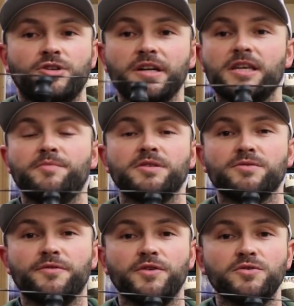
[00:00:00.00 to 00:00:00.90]

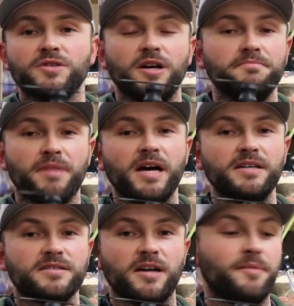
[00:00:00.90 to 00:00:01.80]
these reviews
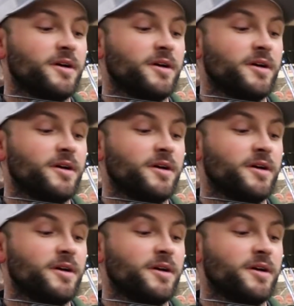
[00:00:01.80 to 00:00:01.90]
unbiased.